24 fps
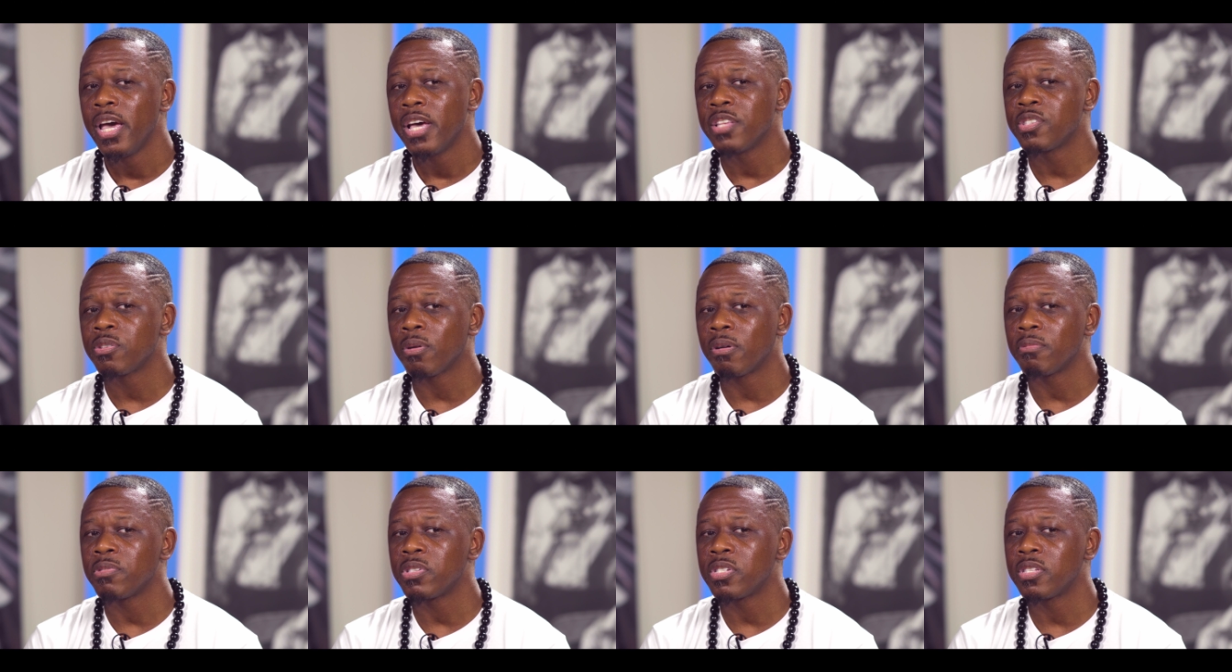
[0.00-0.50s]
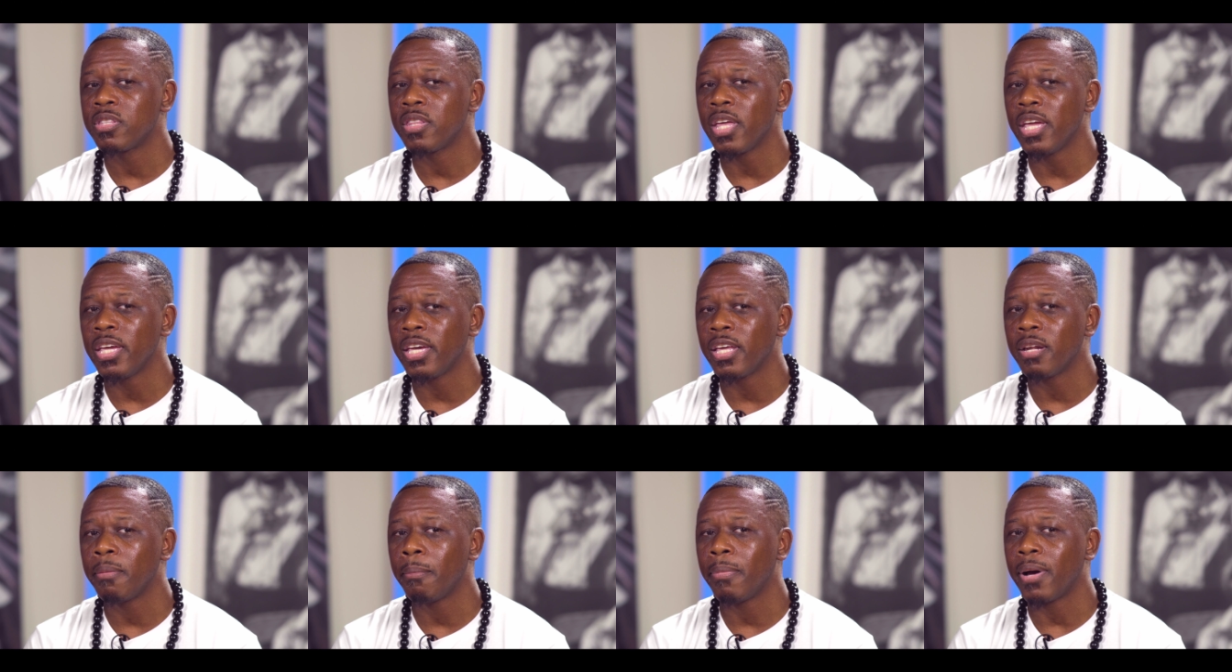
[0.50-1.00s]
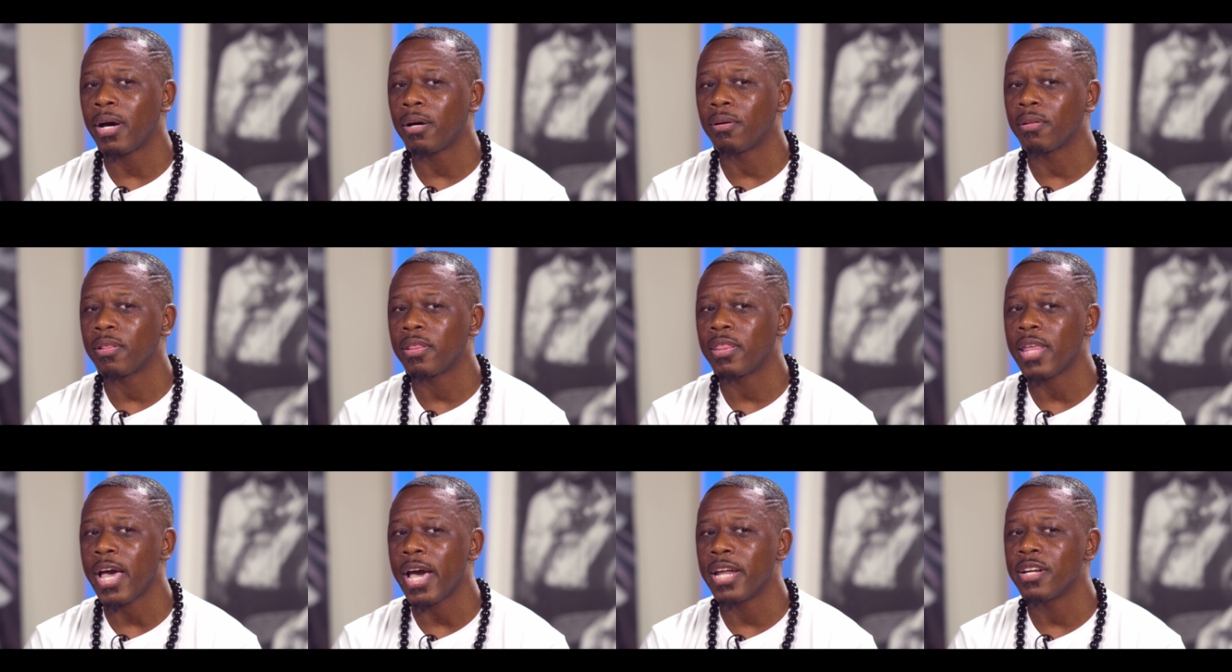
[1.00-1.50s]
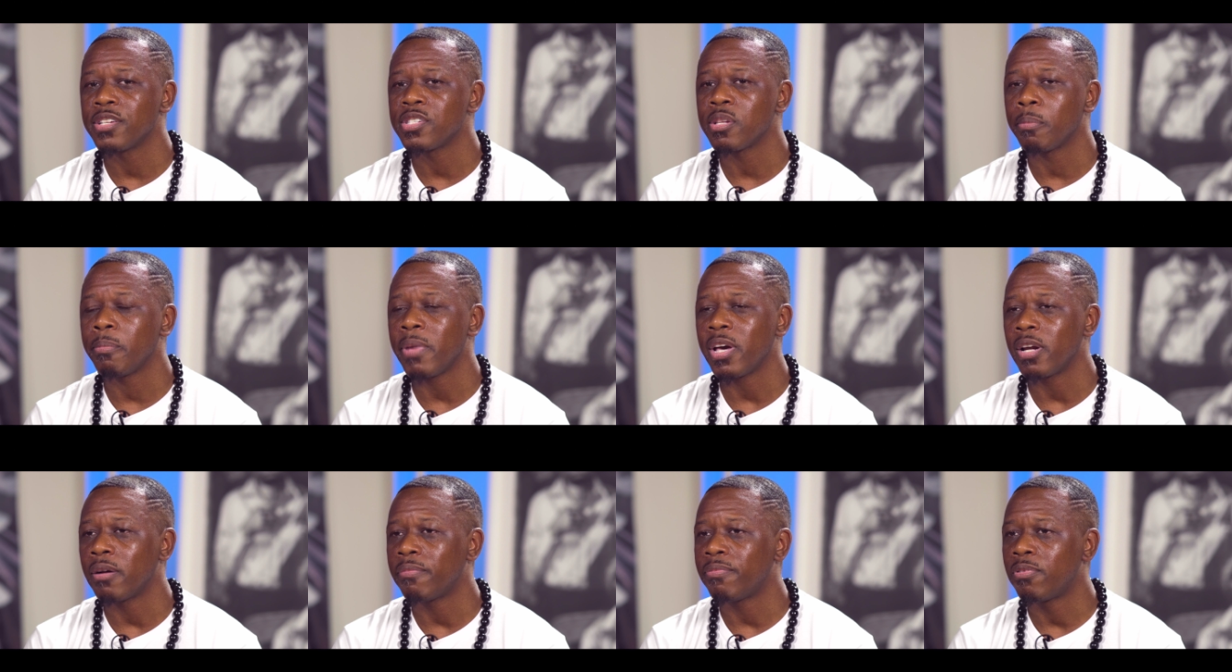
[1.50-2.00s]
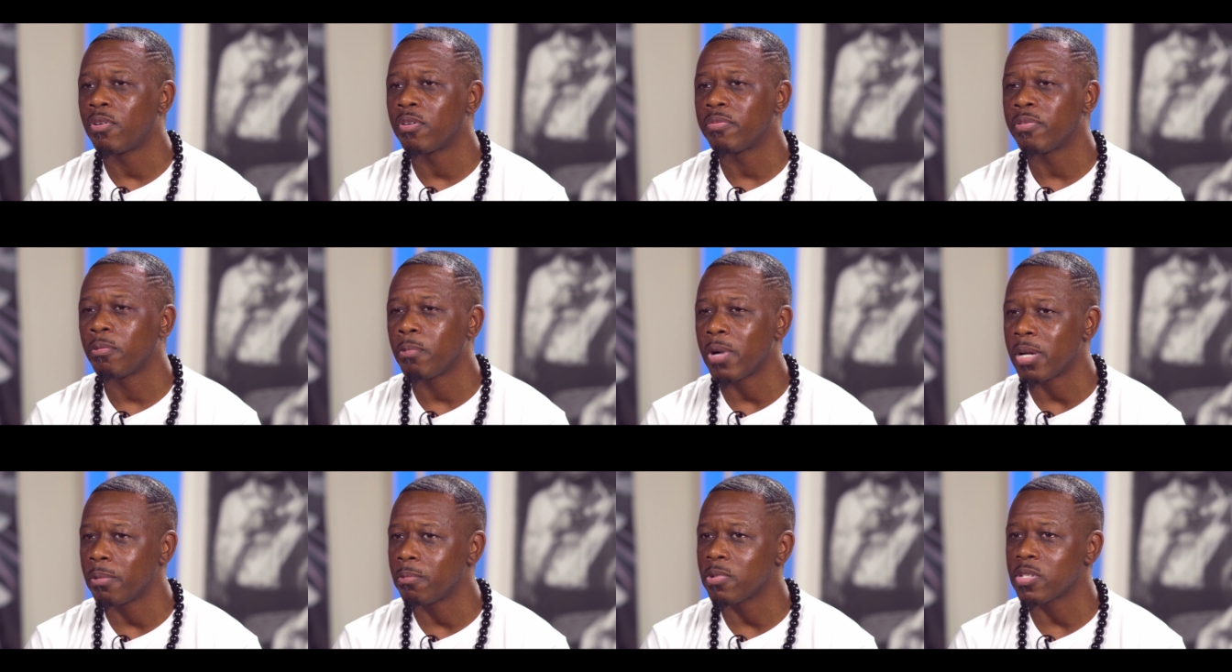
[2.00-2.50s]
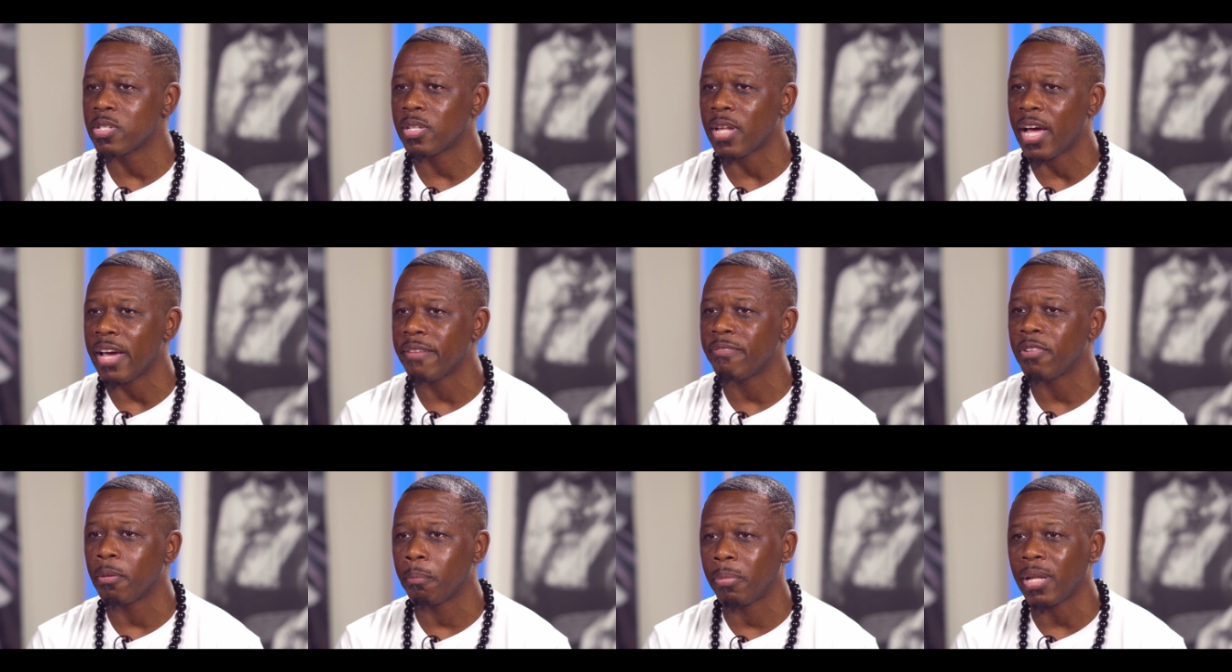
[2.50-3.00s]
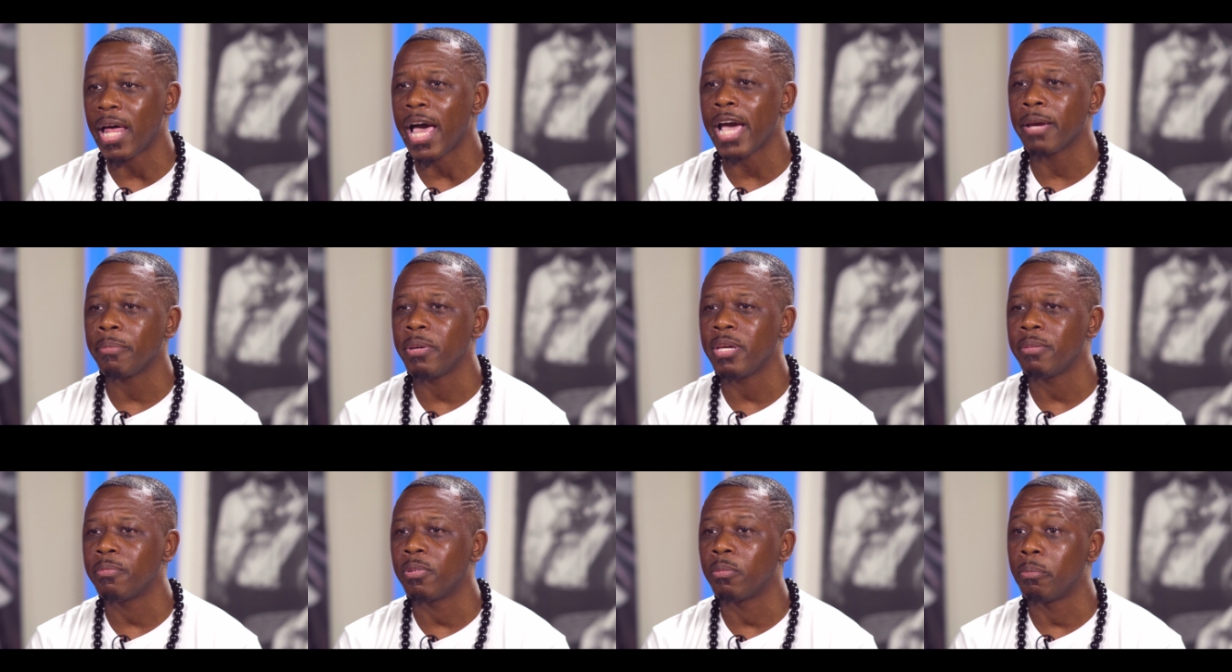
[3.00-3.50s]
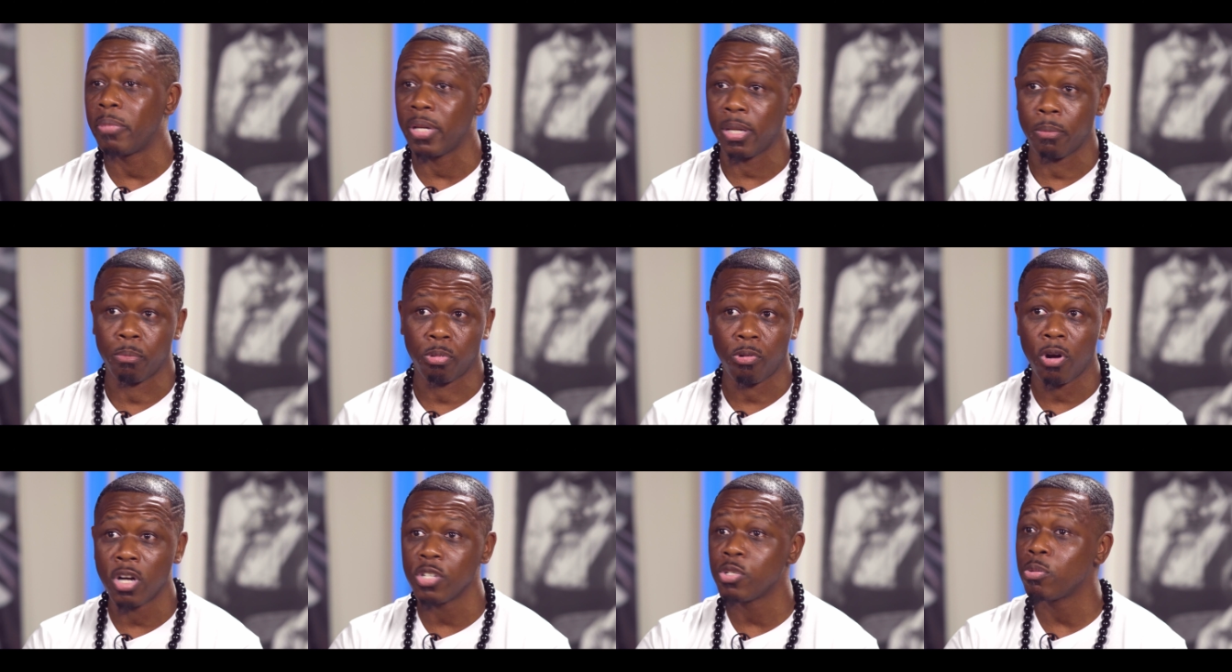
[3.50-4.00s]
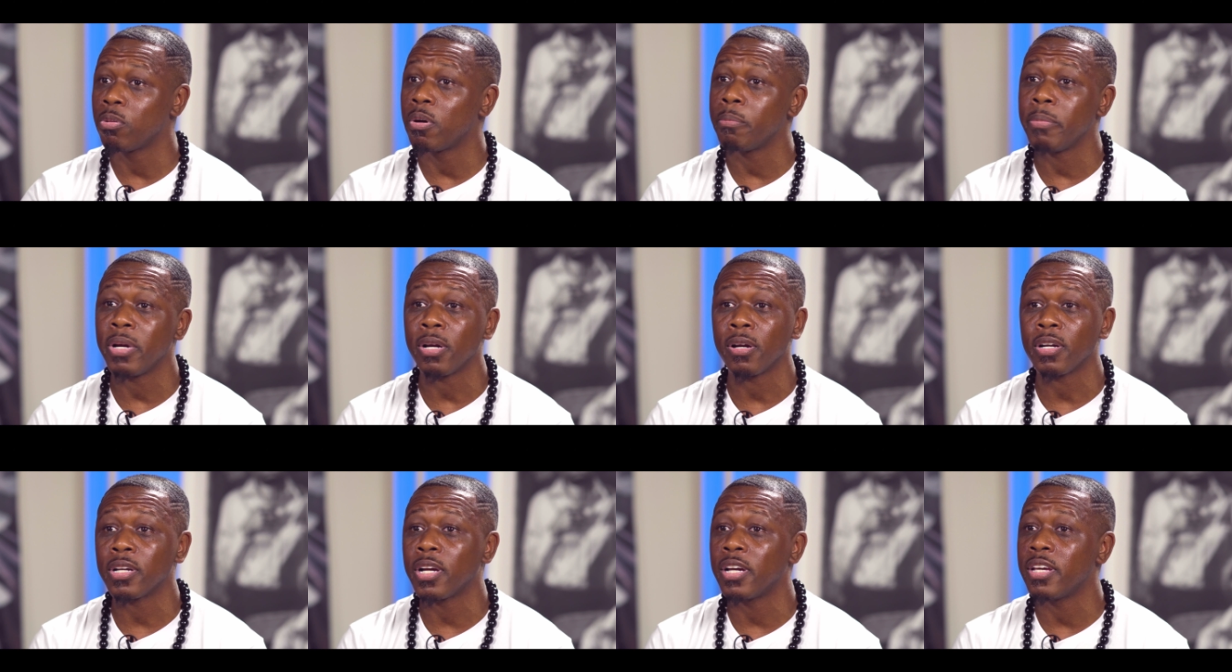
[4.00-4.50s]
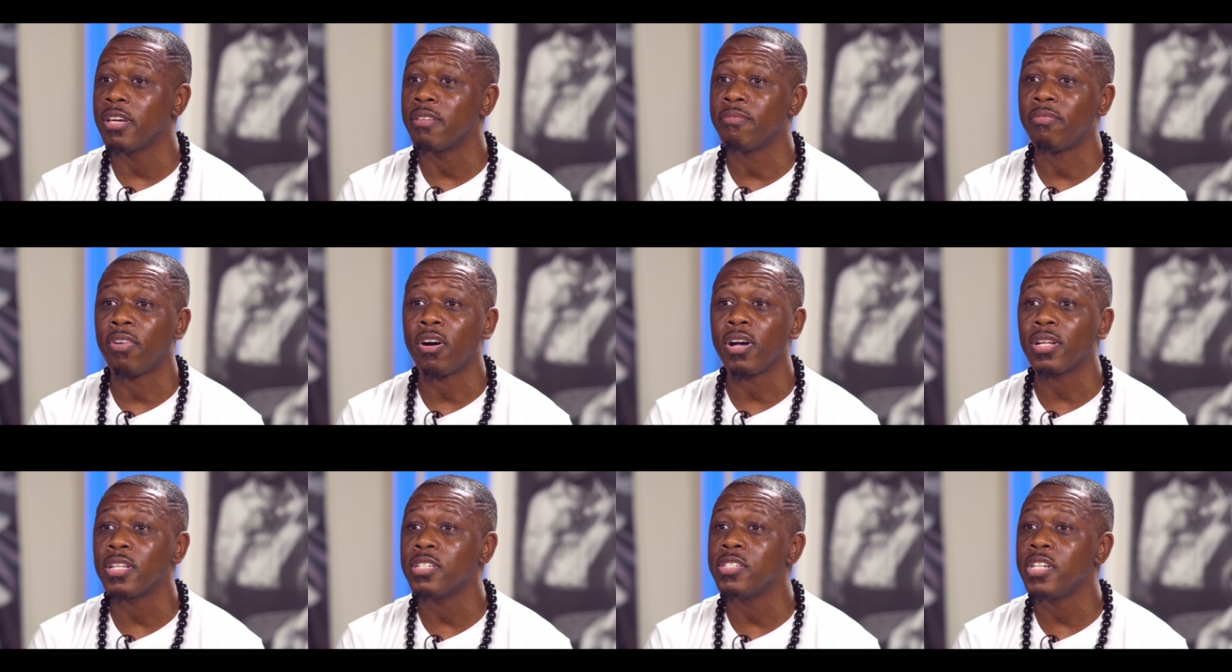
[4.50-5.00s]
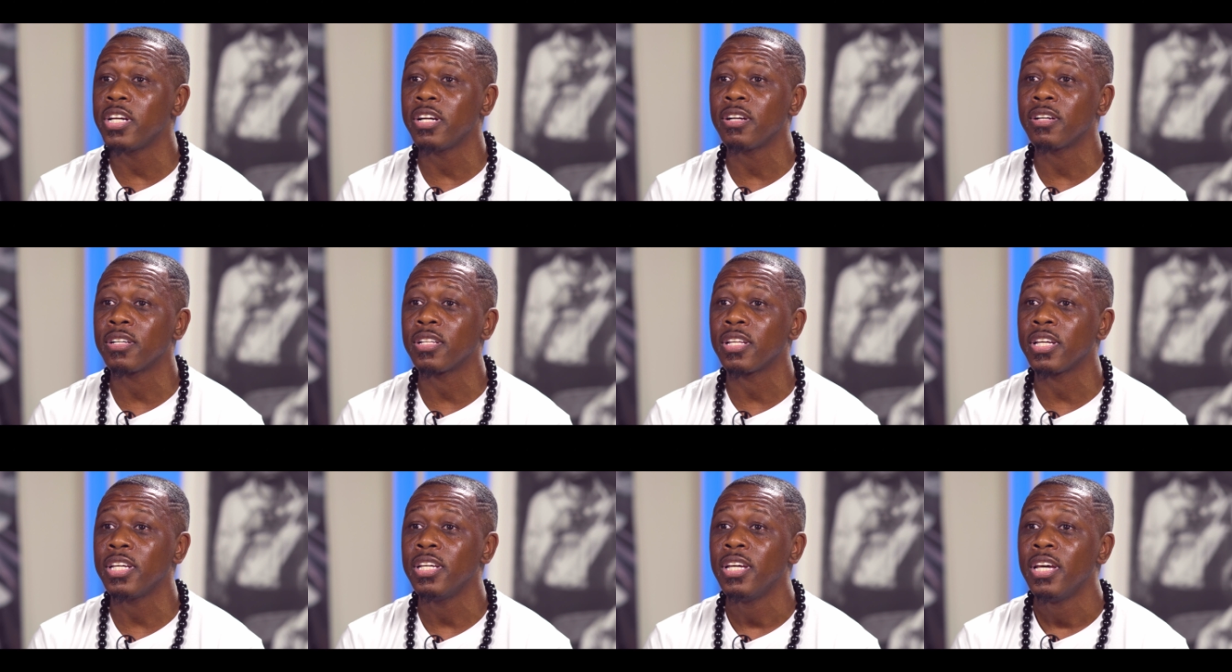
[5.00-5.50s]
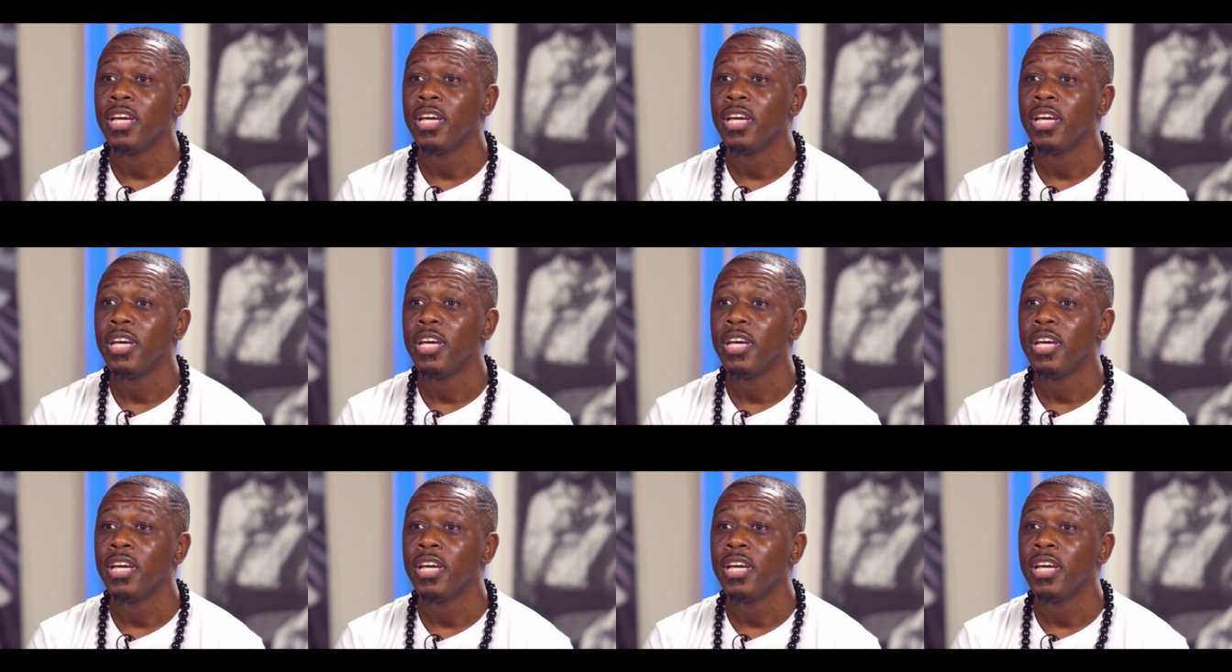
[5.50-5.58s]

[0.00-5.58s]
And so I was thinking about that as a metaphor for what it was like for black people being brought to America involuntarily,